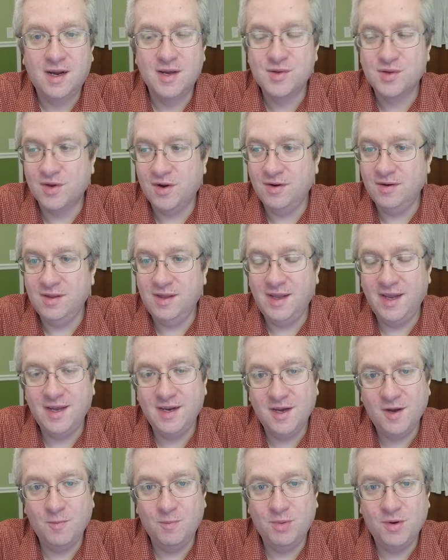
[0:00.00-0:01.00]
I started
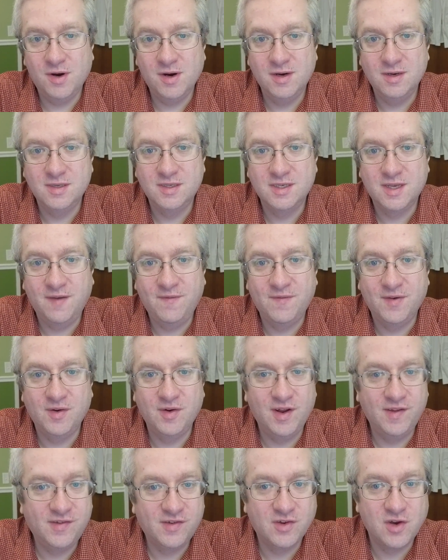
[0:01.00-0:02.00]
laying out parts. I
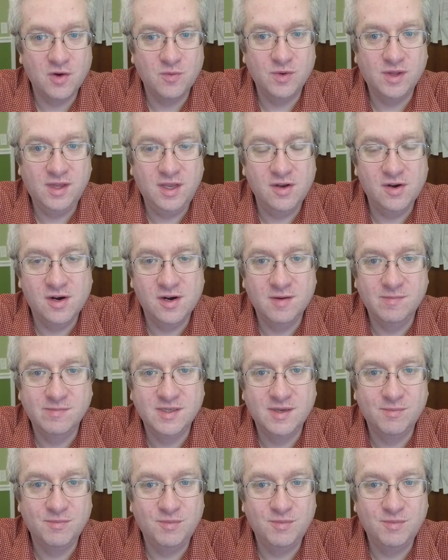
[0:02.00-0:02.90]
figured I'd start with the arms.